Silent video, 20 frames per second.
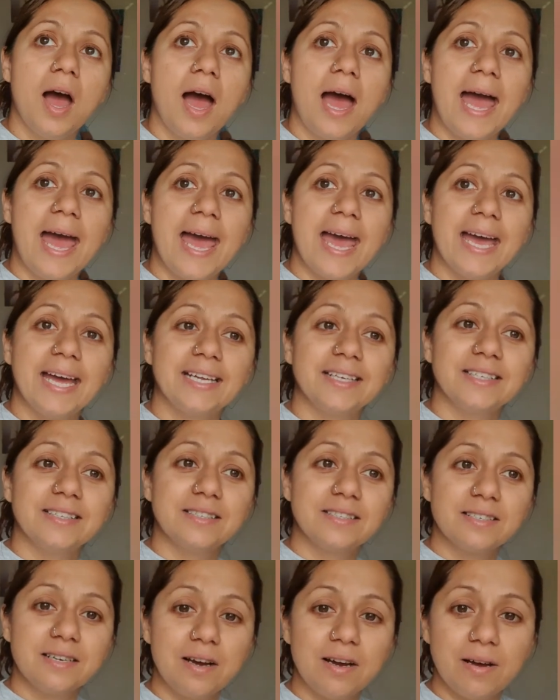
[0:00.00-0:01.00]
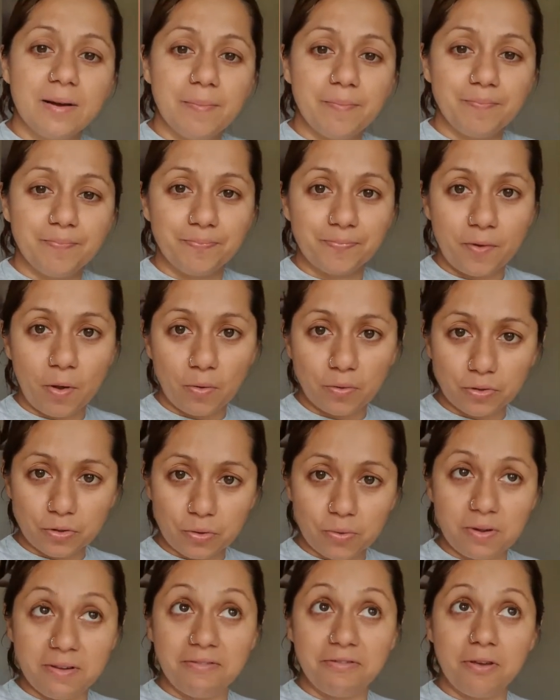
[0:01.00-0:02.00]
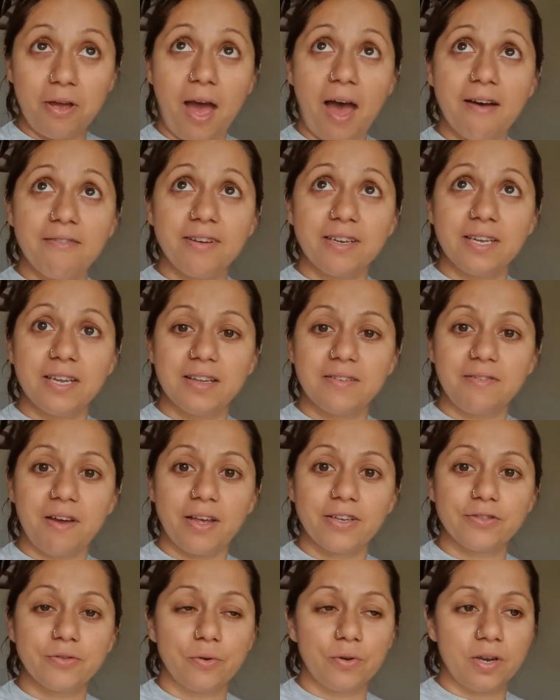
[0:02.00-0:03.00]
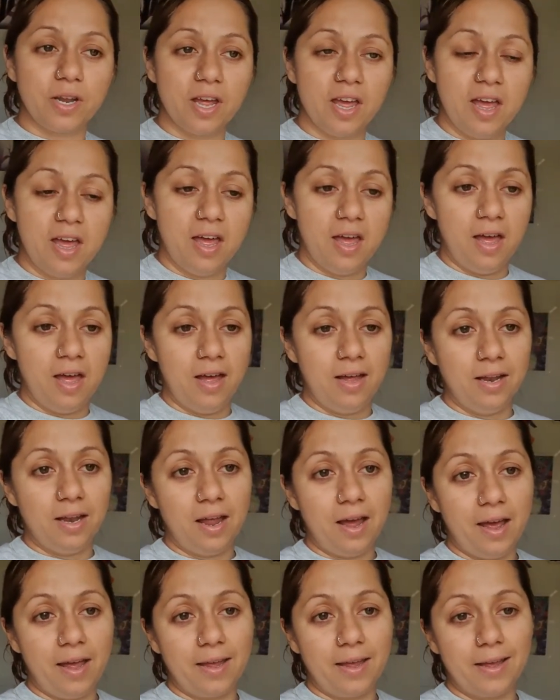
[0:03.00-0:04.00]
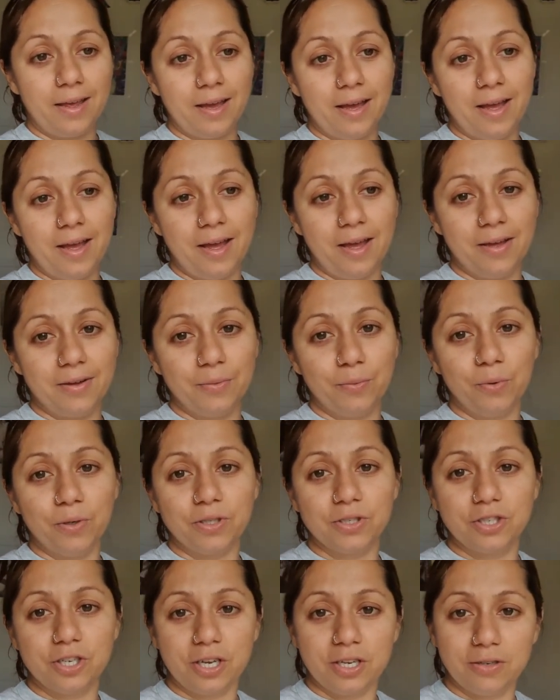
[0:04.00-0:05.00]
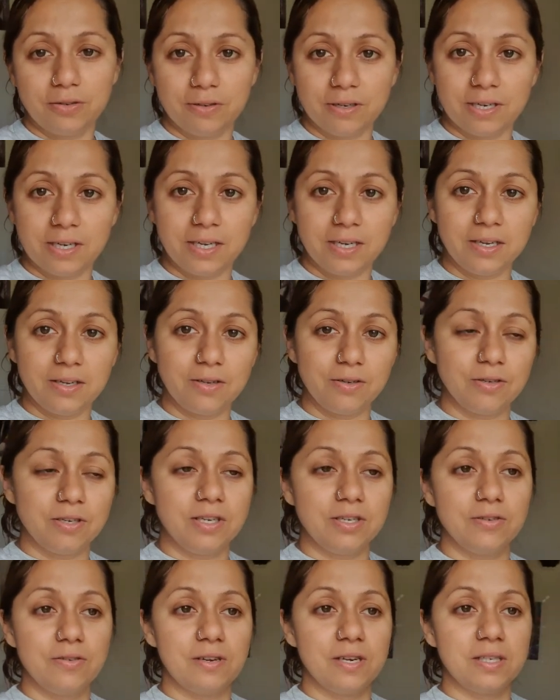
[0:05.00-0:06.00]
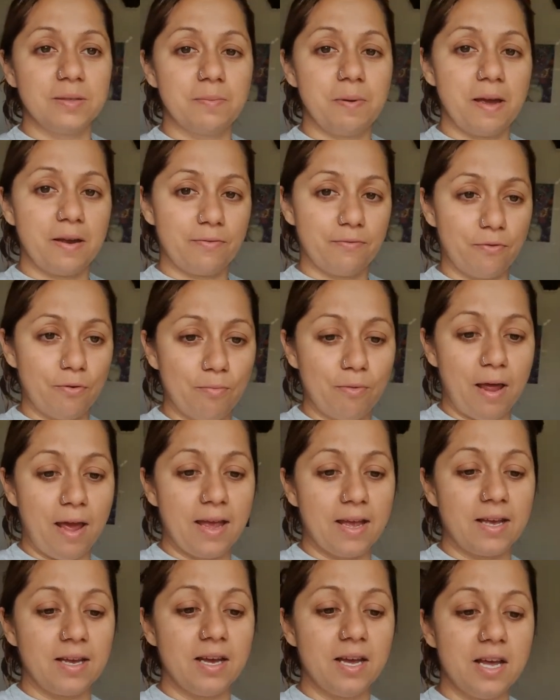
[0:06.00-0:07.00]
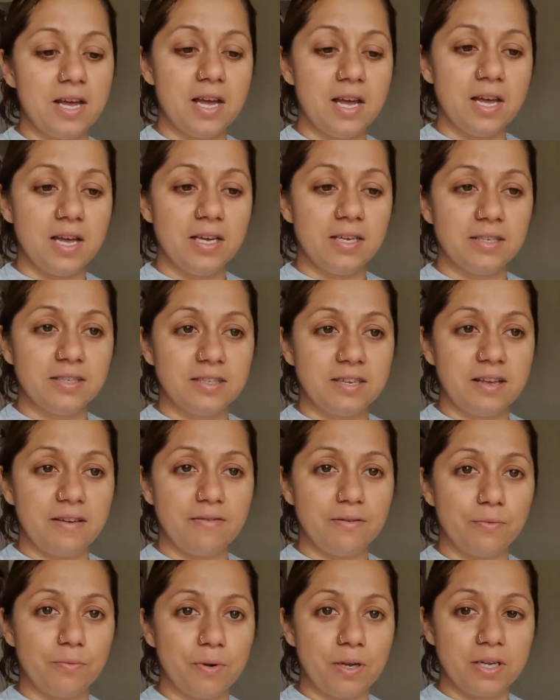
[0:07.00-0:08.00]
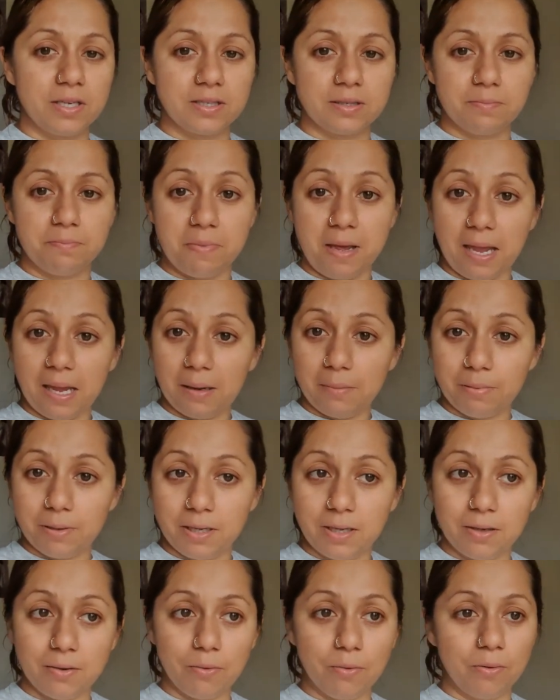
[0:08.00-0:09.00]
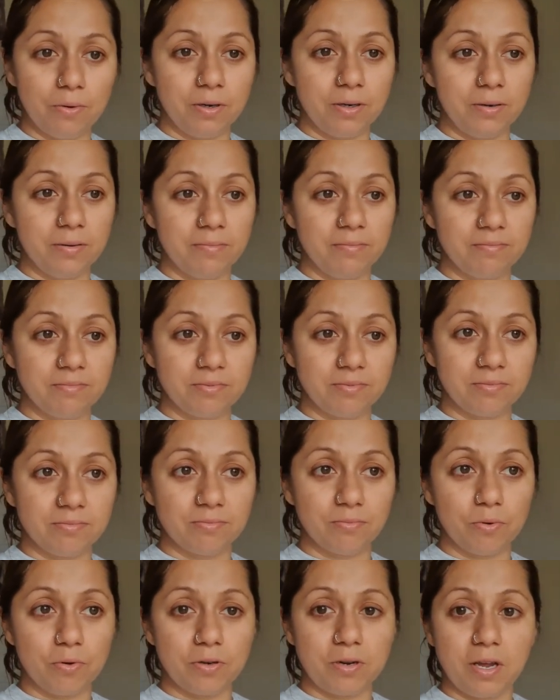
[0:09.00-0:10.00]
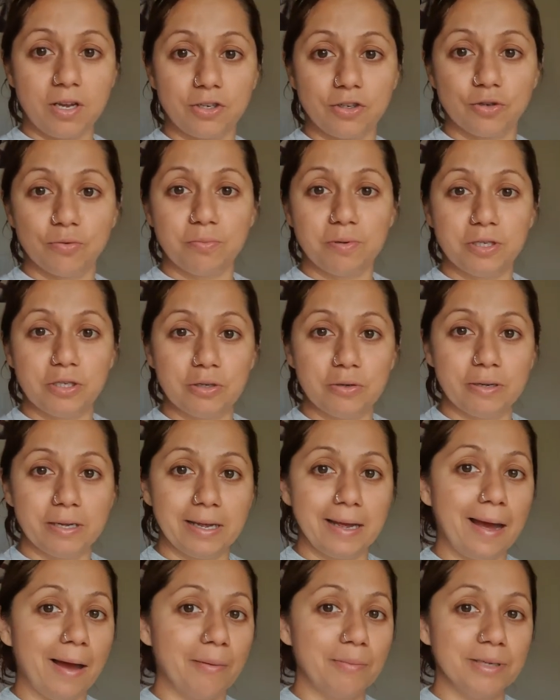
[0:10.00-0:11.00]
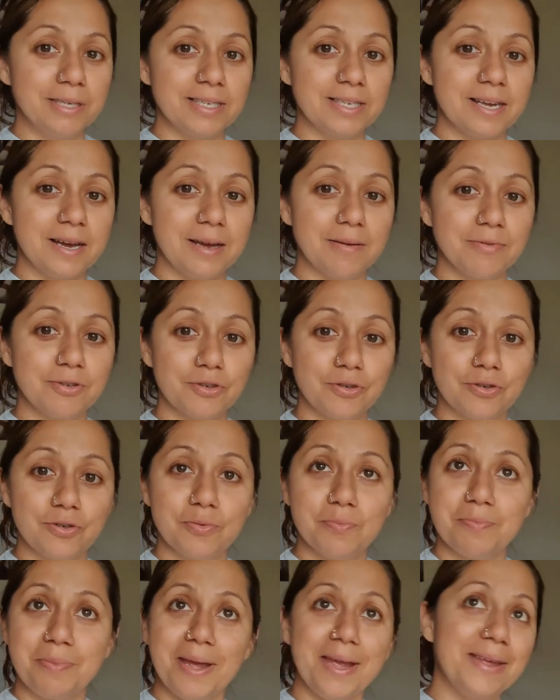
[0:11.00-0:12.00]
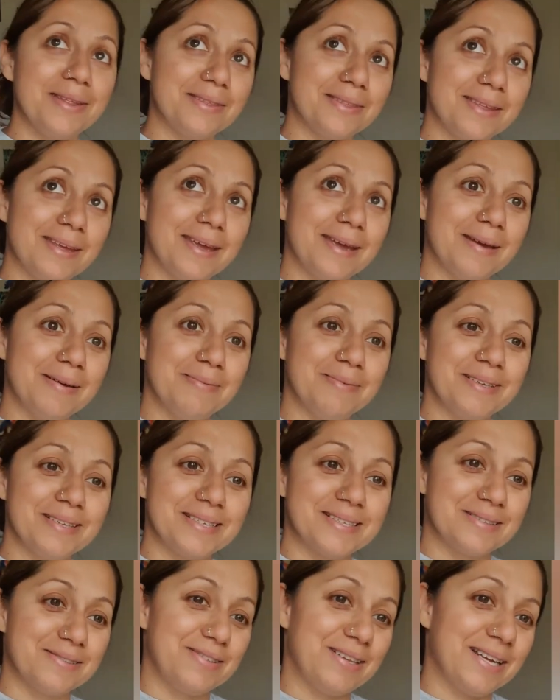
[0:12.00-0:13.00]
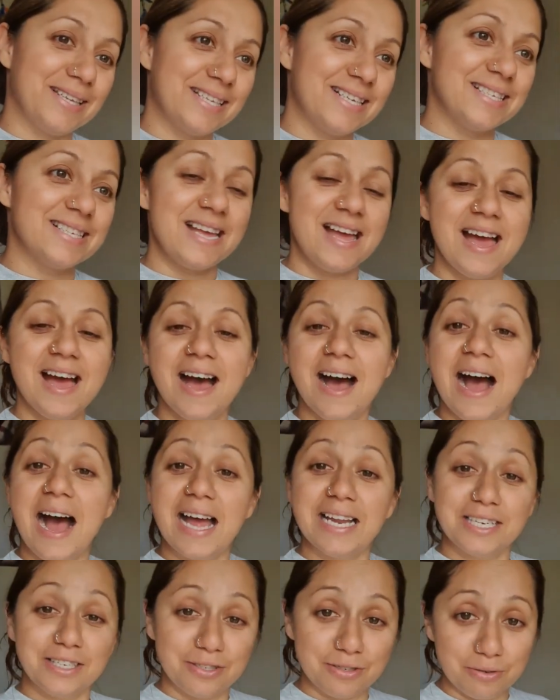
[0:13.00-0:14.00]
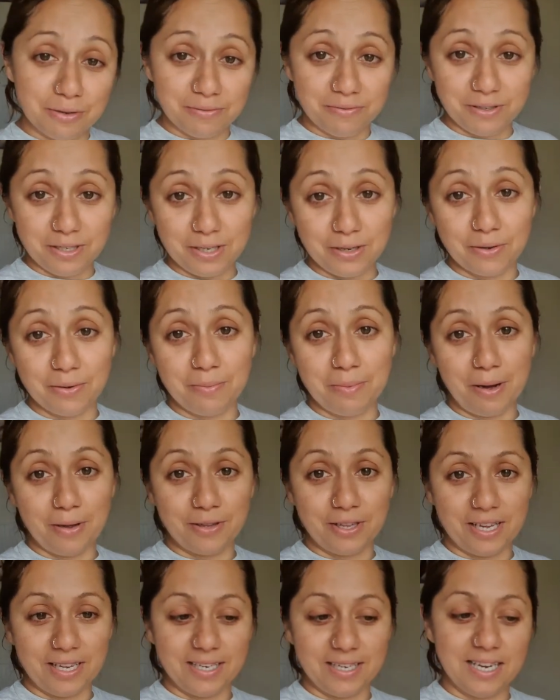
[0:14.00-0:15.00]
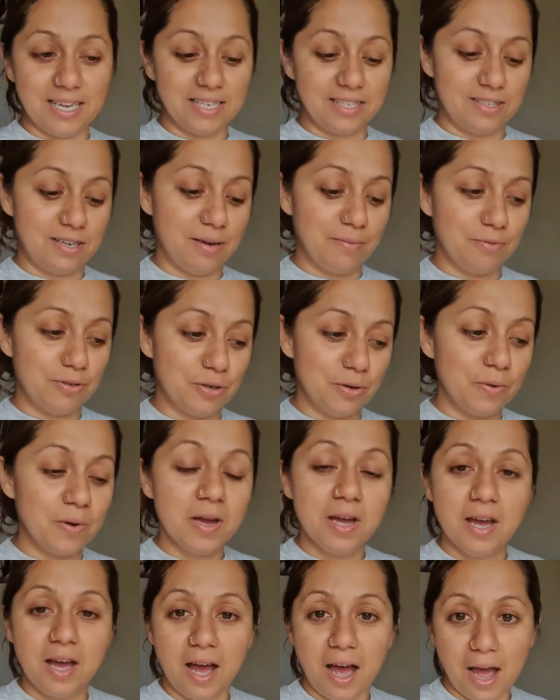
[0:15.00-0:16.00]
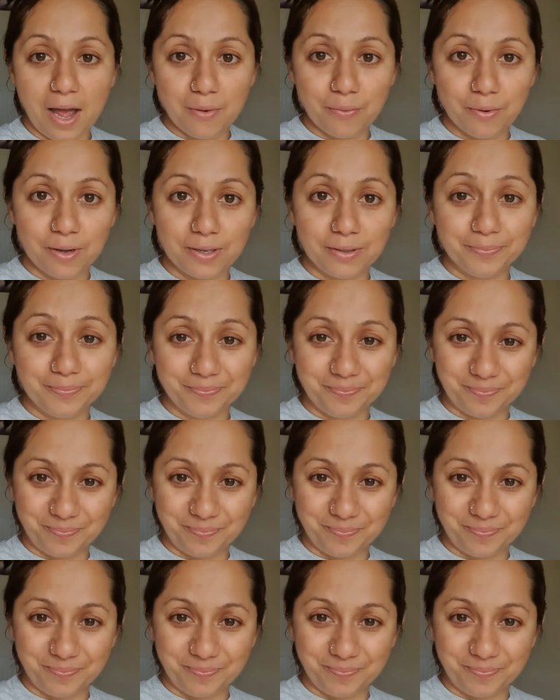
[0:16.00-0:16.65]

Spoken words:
And also, if you have any advice on like what generally you need to expect from like 7 weeks baby, or what I should be doing, how many times should you bathe him and stuff like this, I need to do a video about that next time too. I will.